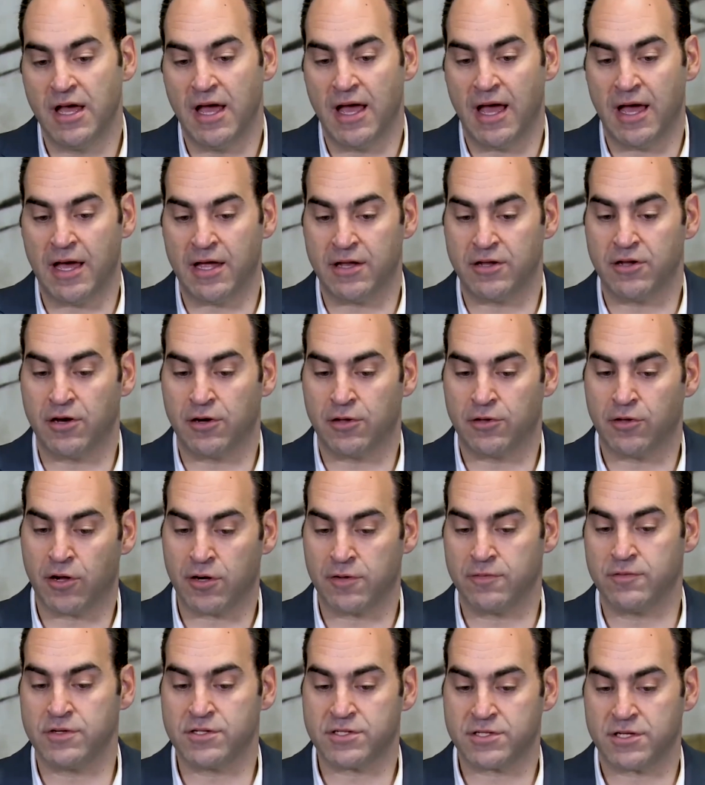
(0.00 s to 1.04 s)
and a lot
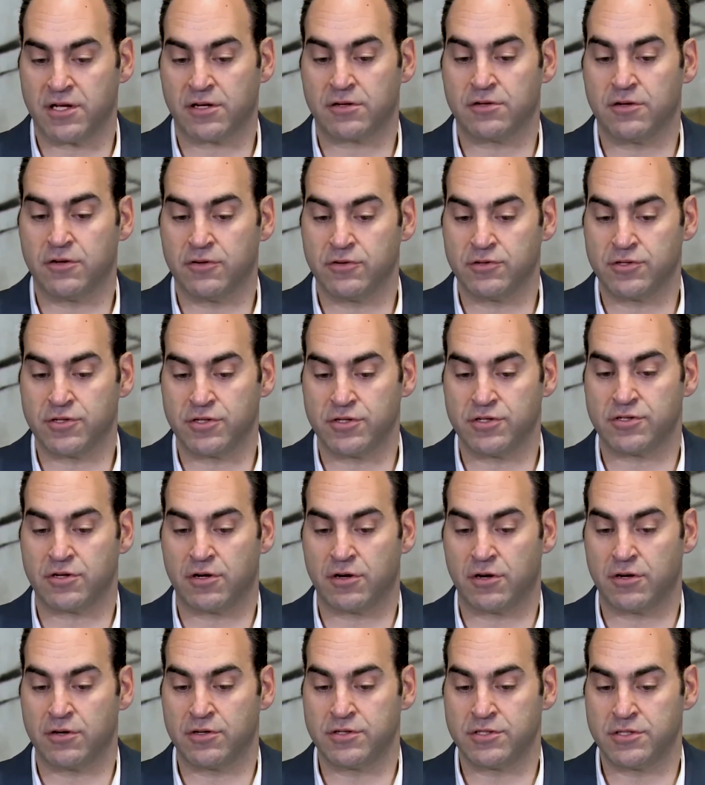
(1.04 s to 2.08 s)
of these technologies
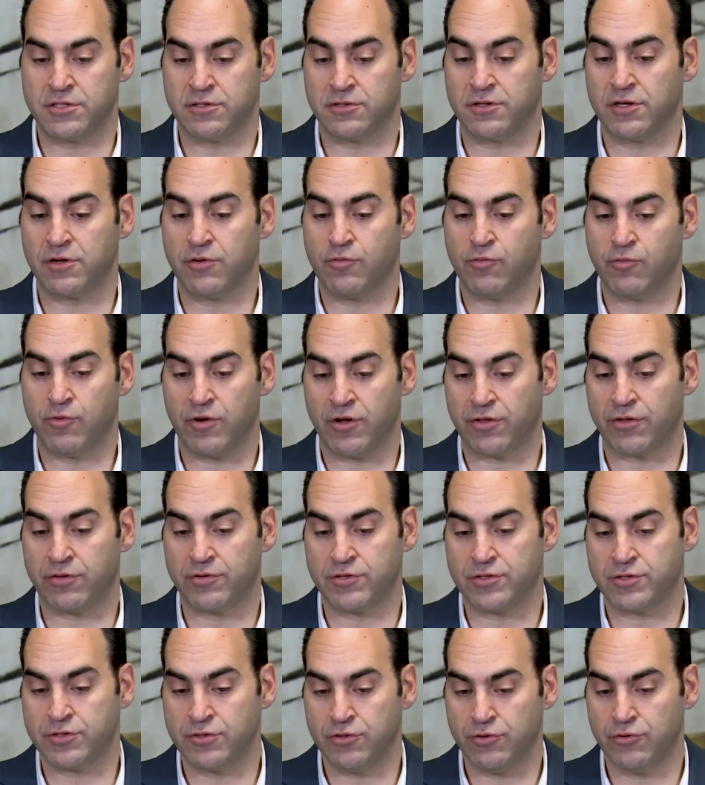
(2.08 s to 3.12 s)
are dealing
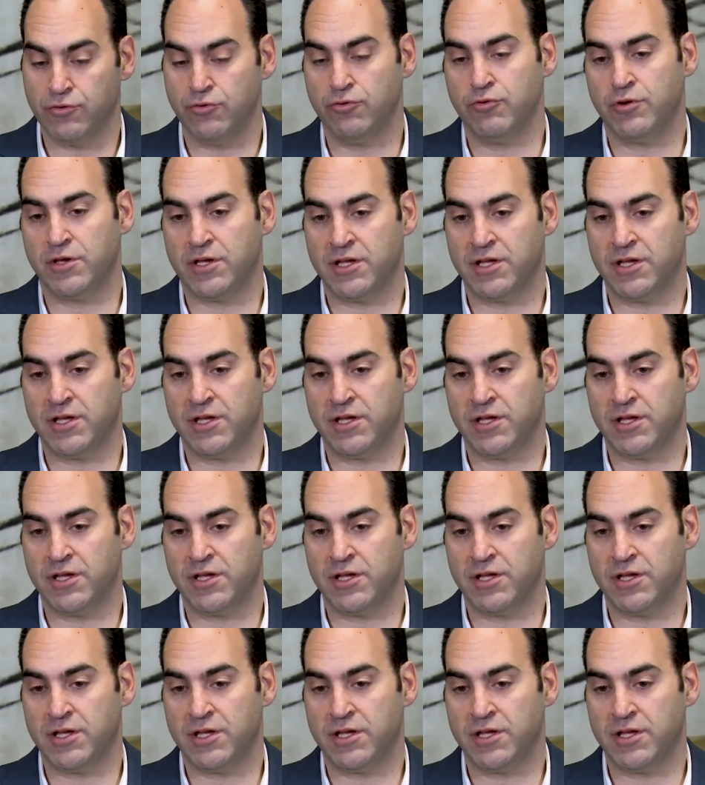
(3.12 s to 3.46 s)
with two